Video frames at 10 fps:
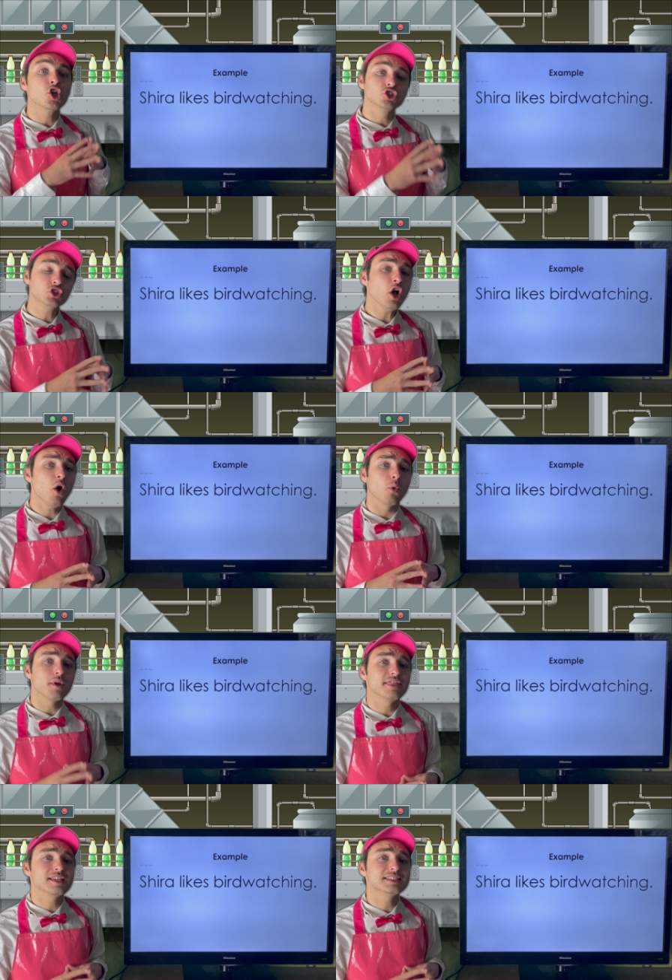
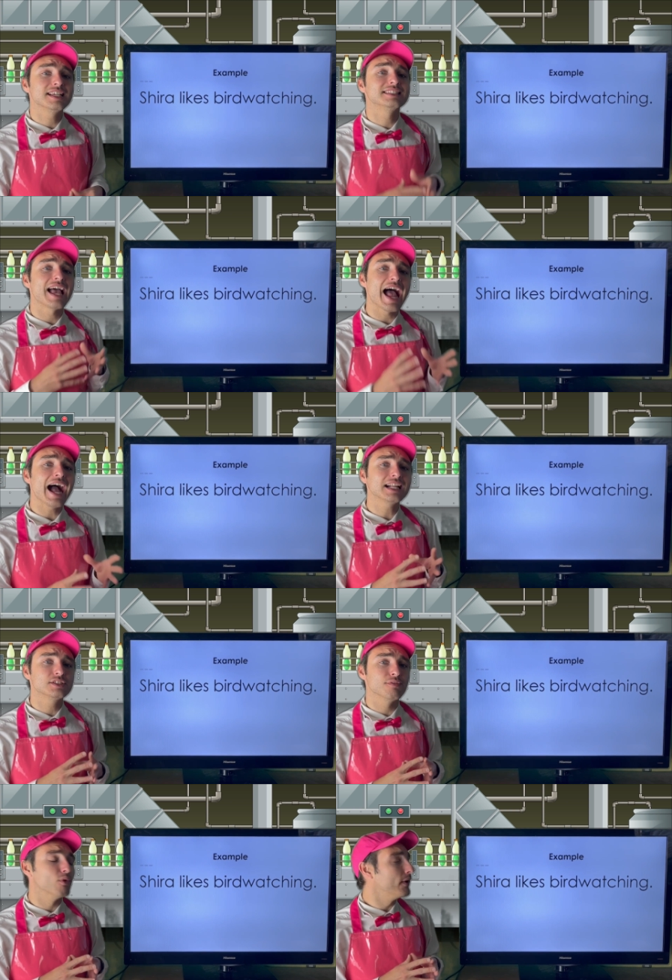So this is
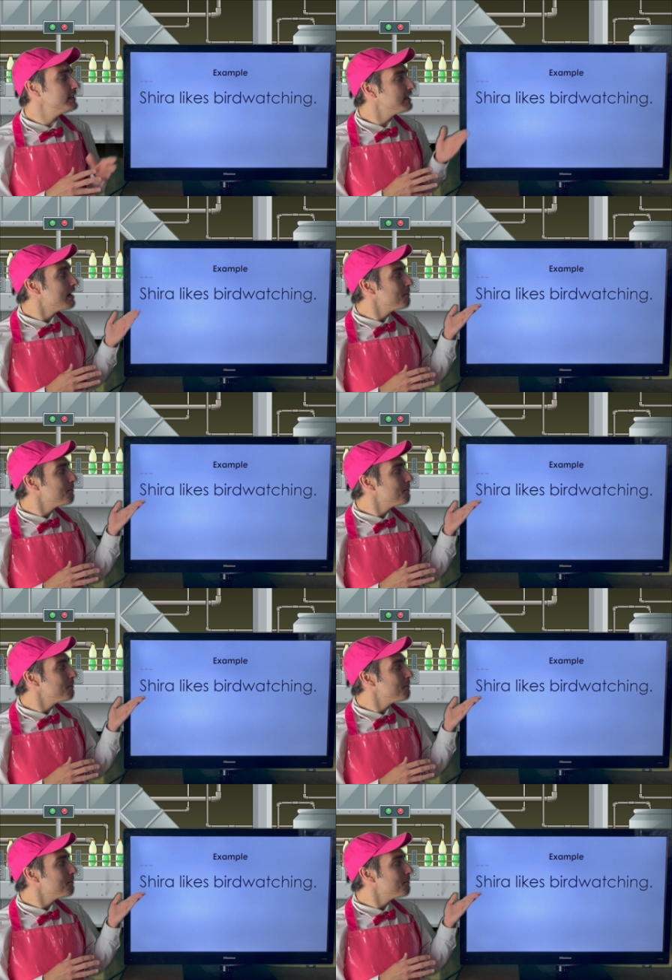active voice